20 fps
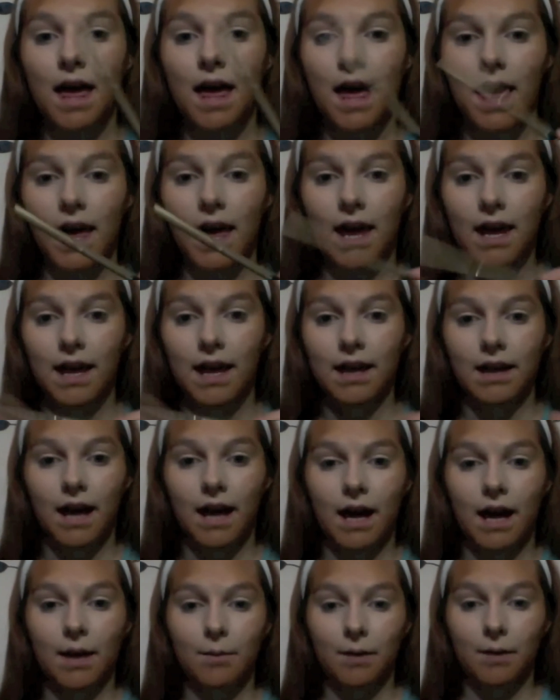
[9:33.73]
an
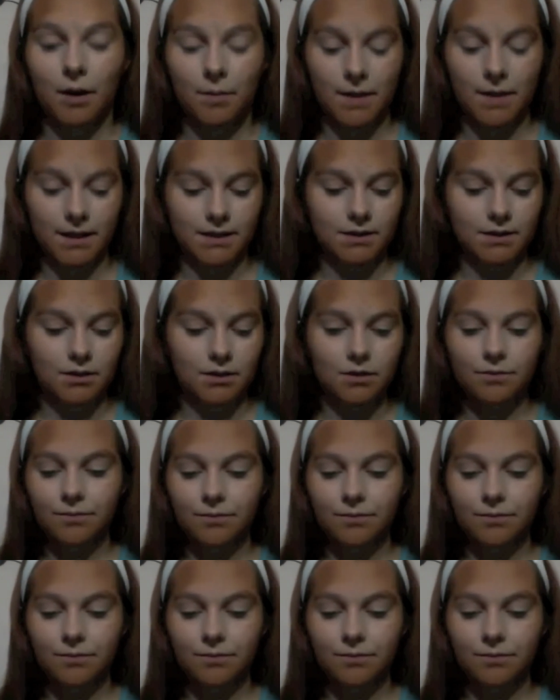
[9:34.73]
eyebrow pencil,